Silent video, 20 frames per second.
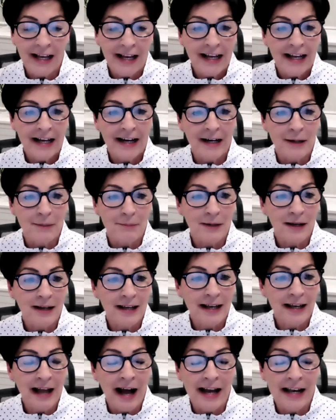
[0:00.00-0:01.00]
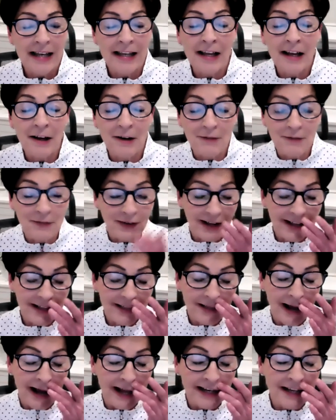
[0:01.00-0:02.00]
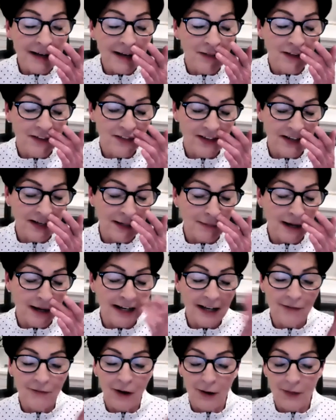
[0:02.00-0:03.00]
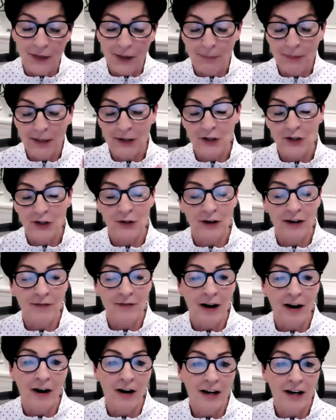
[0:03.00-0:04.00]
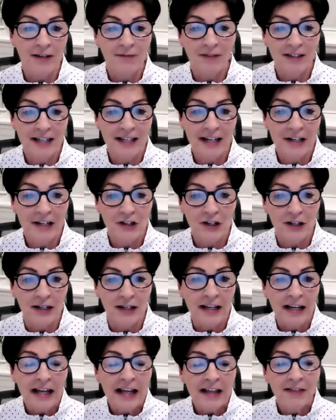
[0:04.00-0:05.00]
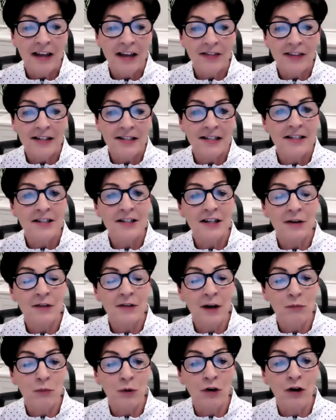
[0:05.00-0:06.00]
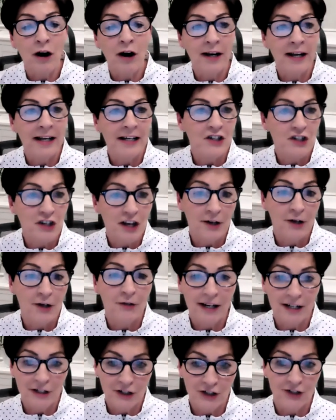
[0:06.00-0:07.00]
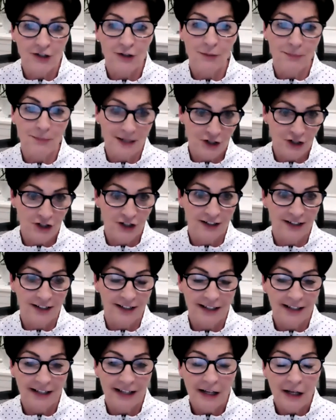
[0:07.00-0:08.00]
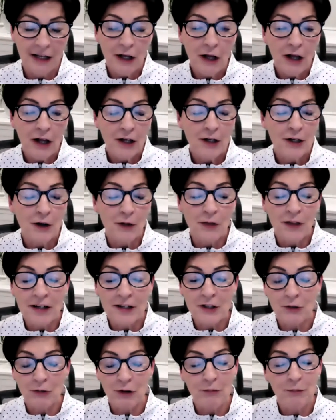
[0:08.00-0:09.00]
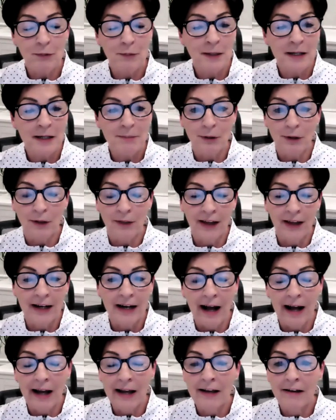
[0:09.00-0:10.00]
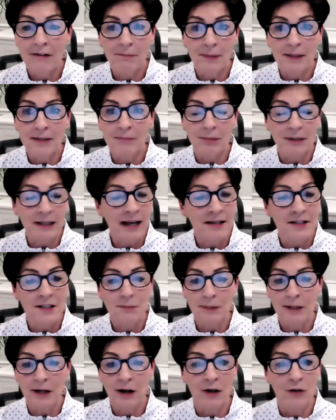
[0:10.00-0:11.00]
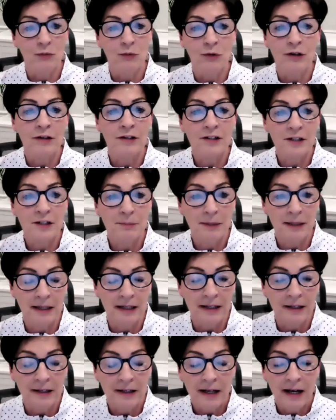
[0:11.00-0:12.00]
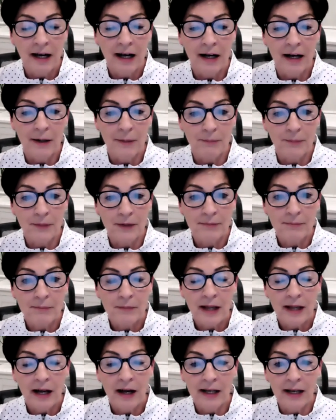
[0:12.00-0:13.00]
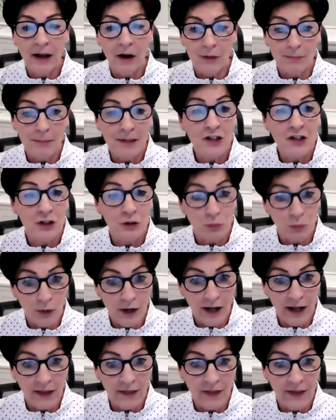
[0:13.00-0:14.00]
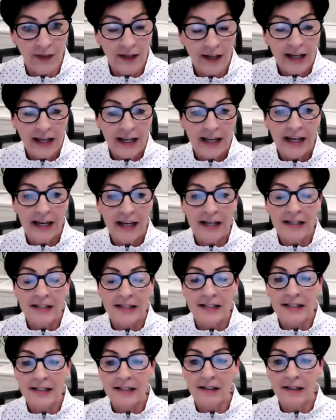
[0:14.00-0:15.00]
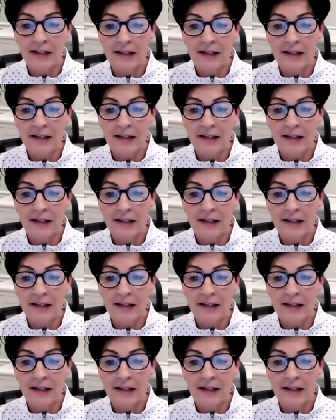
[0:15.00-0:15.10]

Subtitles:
Um, I love the theme. I love the picture of our invitation, that we're on a generational mission. This group of people that I have been blessed beyond words to be on mission with is,